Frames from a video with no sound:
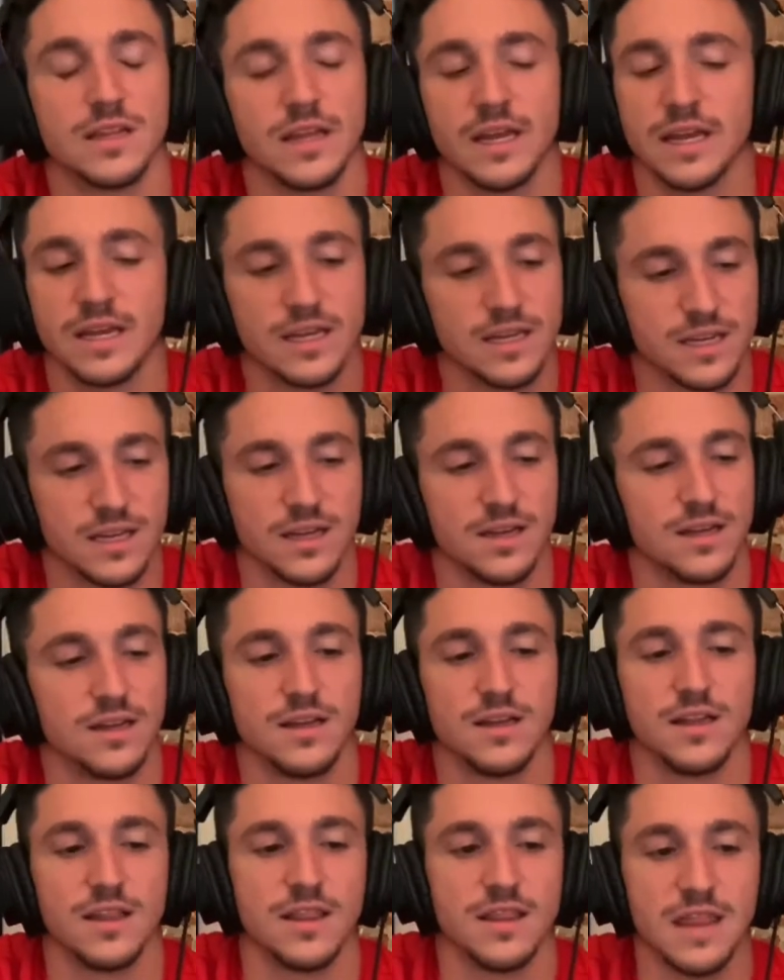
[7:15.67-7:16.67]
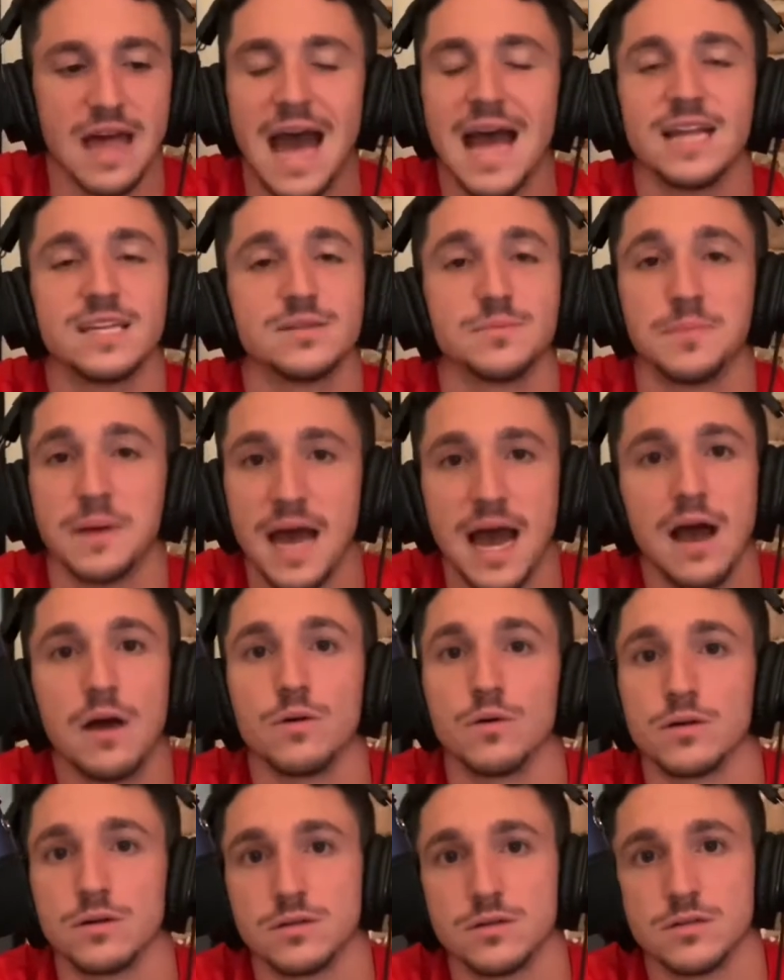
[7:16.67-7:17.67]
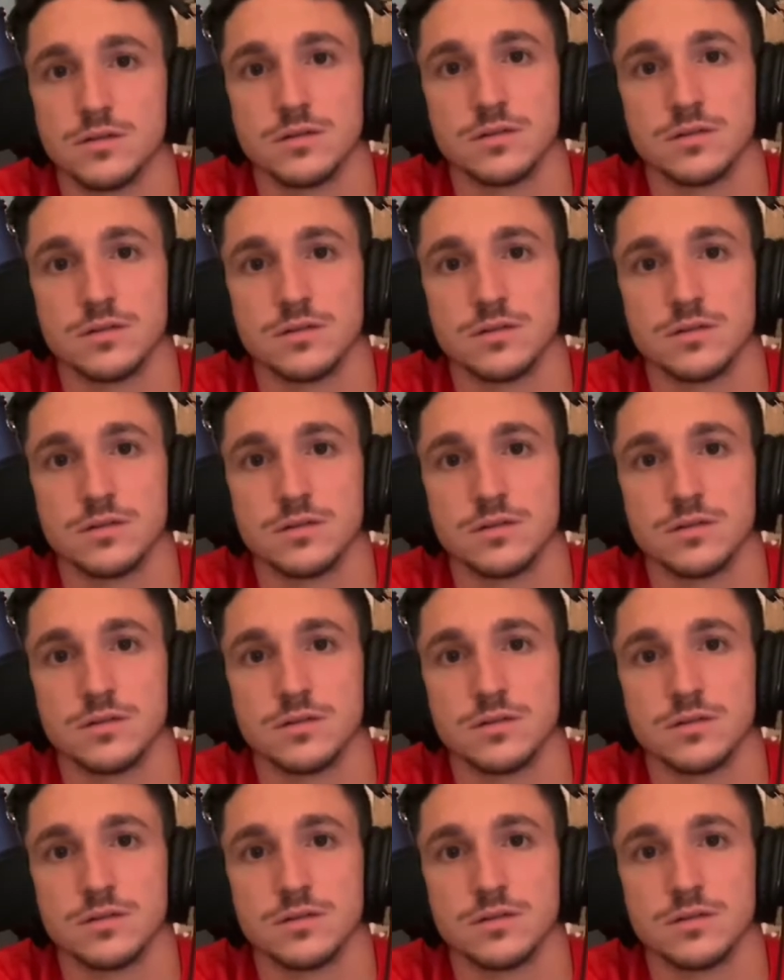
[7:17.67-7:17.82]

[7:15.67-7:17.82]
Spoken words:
Like, that is power.